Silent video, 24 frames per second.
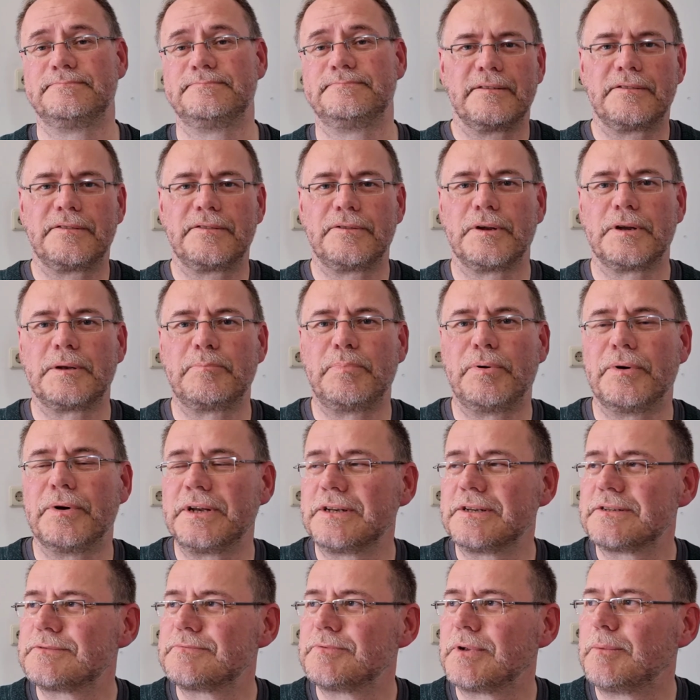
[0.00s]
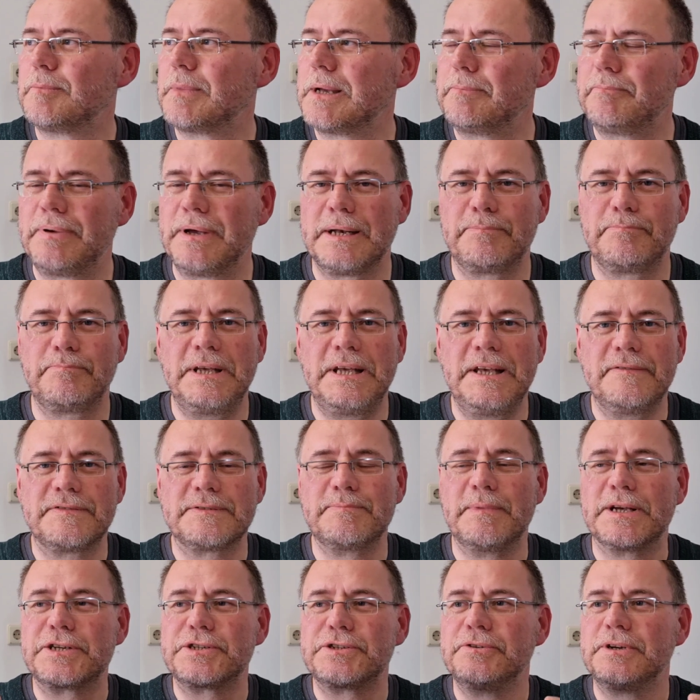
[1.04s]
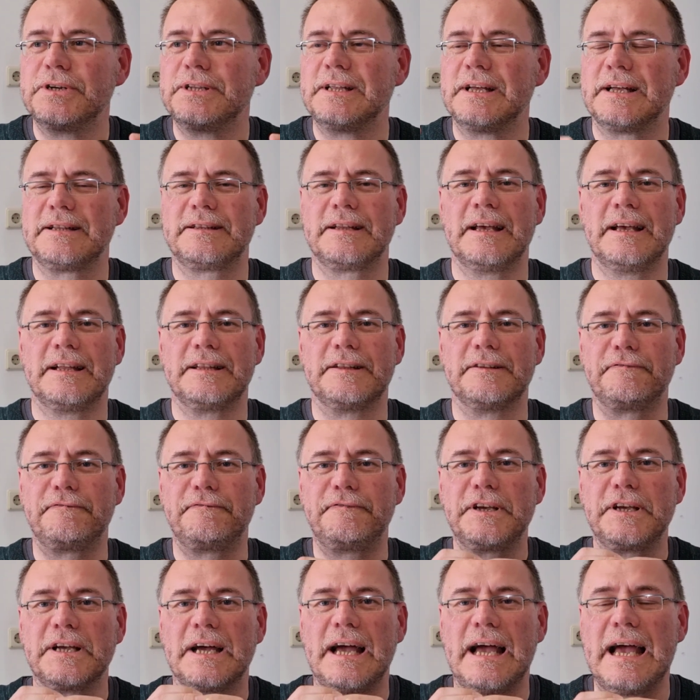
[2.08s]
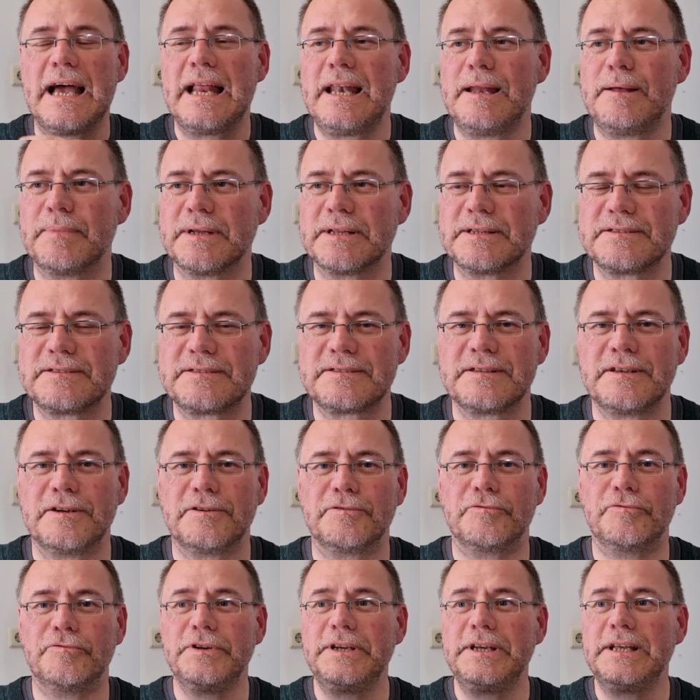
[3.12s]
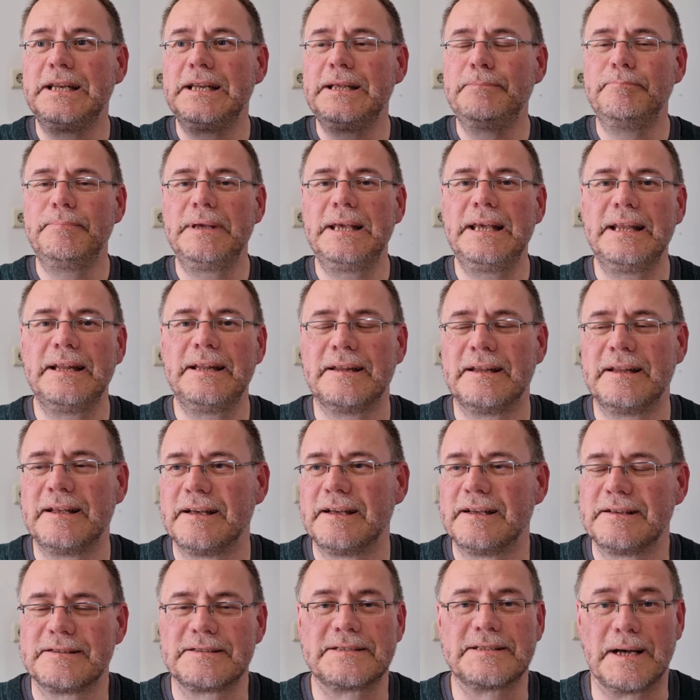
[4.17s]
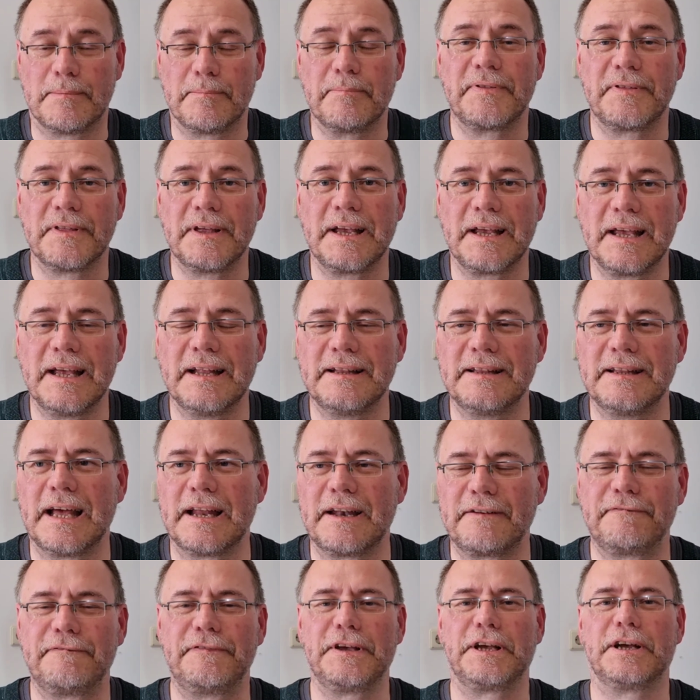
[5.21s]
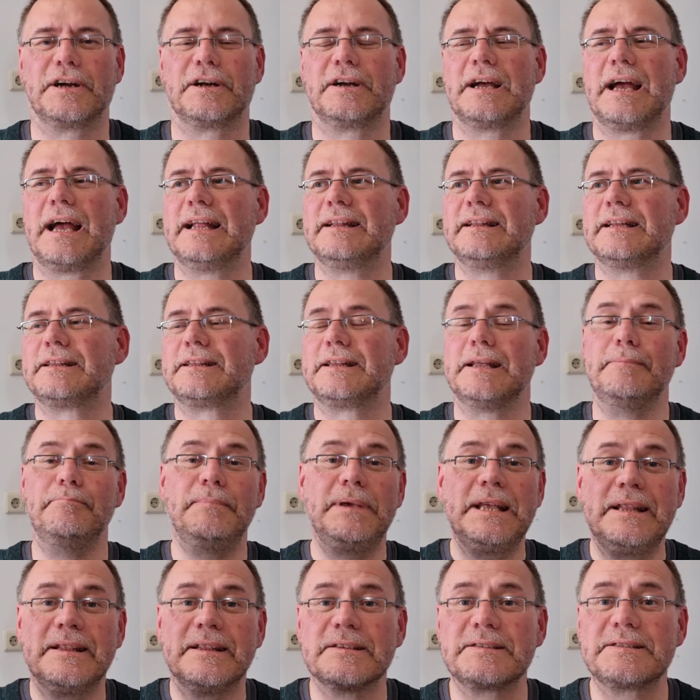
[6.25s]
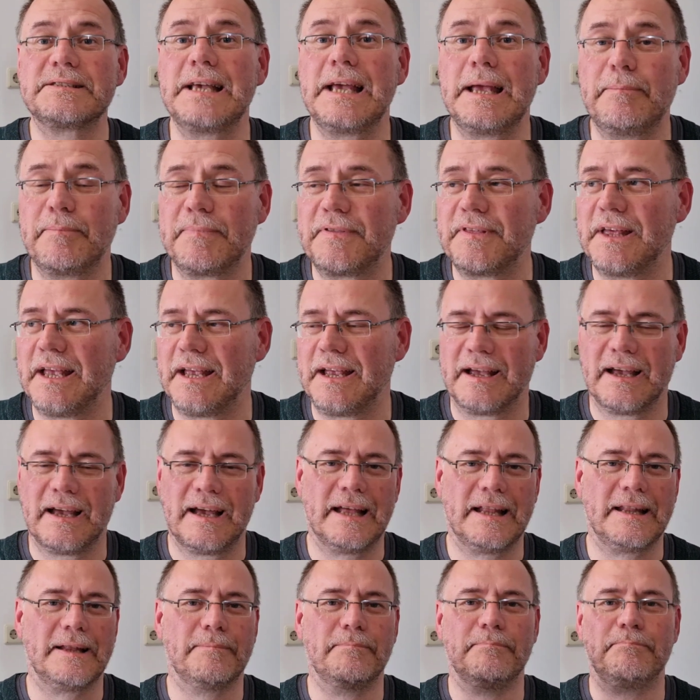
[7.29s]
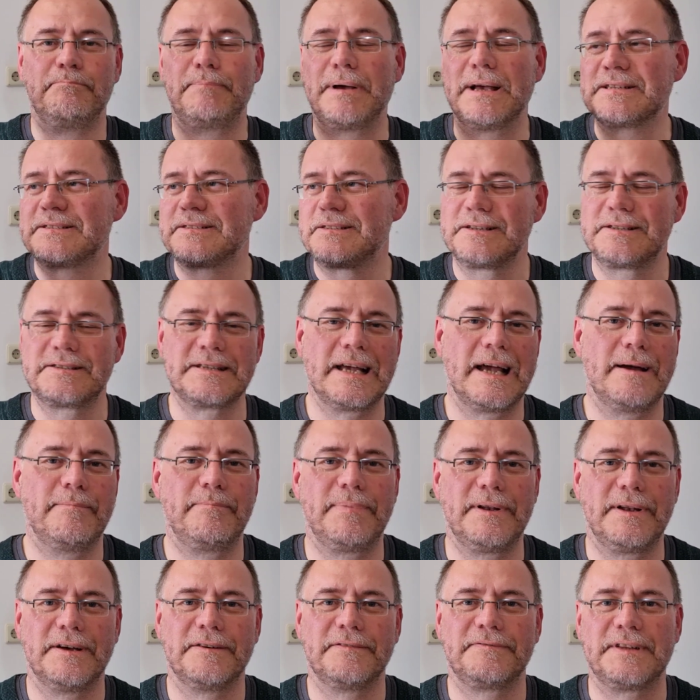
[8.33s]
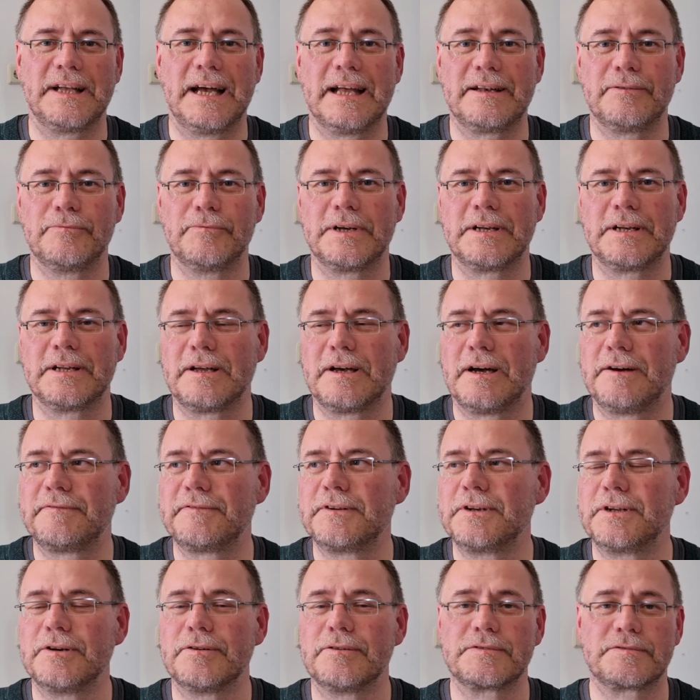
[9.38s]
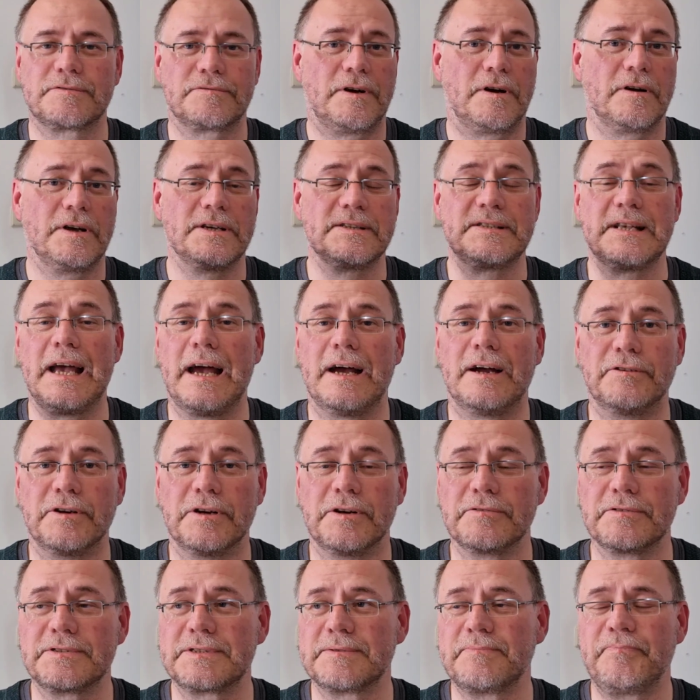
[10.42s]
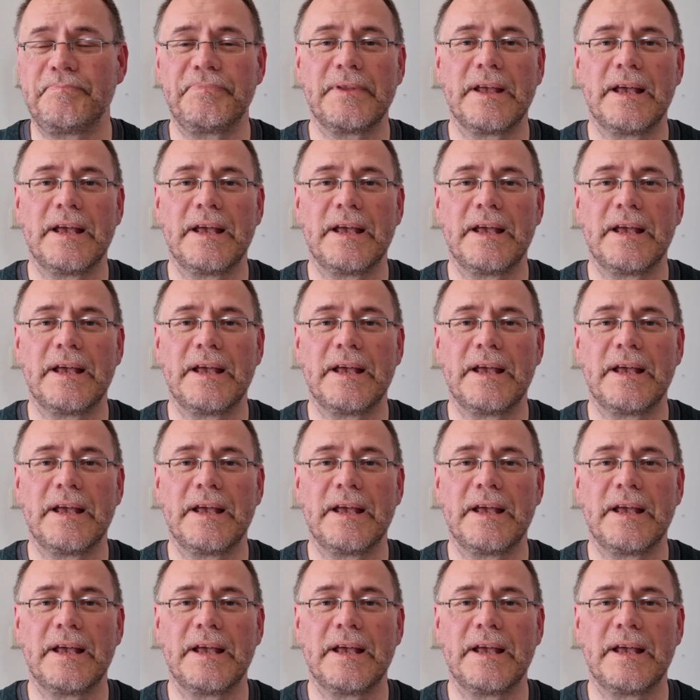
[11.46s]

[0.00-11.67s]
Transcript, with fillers: Third point is one of my pet peeves. Make sure that the figure elements really mean something in that figure and that they mean the same thing. And the best example of that, and where that often goes wrong, is arrows.